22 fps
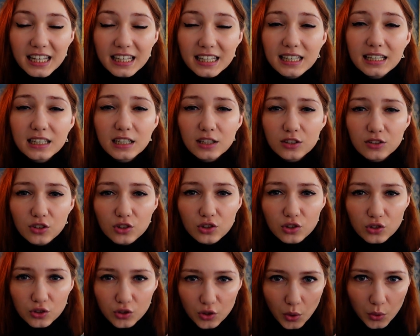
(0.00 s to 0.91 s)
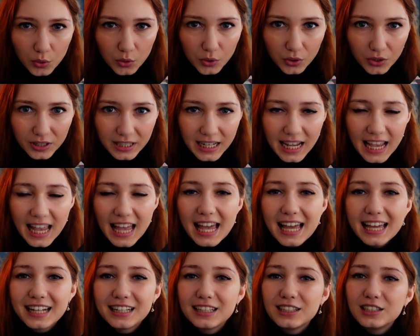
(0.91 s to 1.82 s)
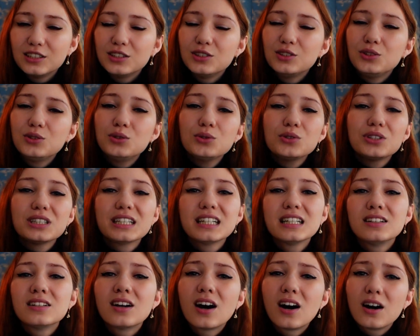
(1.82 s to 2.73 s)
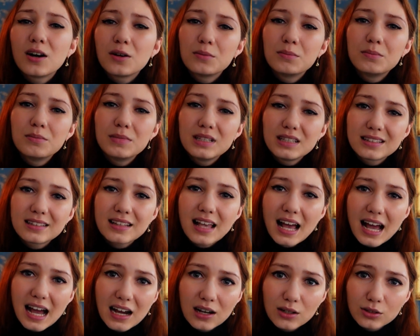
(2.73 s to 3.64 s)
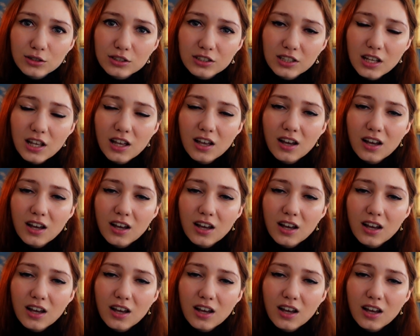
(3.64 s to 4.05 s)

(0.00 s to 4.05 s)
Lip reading: It is so good, and you cannot miss out